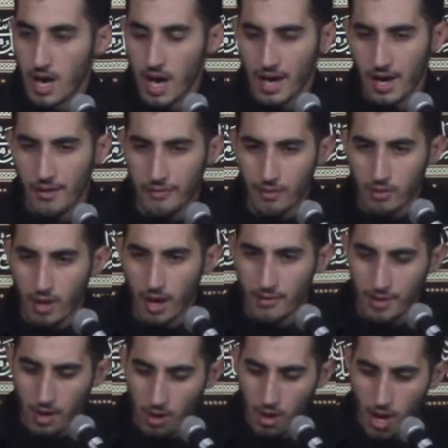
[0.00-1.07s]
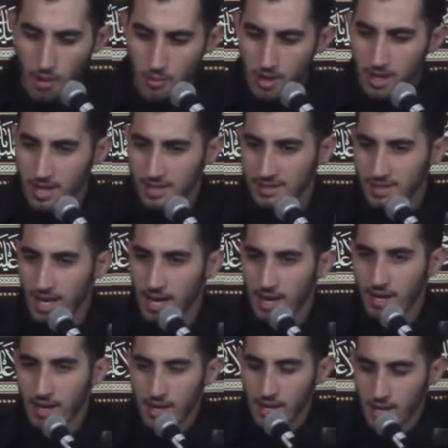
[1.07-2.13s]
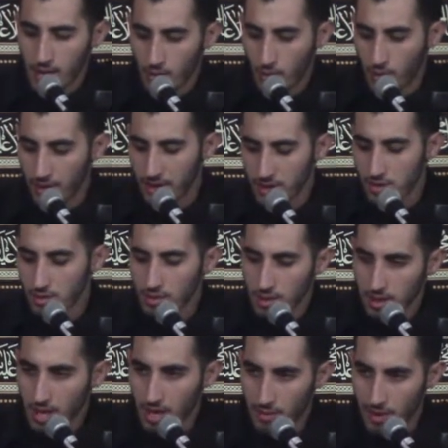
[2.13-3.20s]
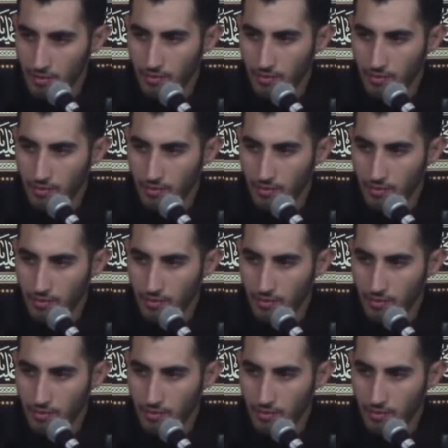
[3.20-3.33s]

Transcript: And I feel, I, mean, I realized that when Rasulullah, my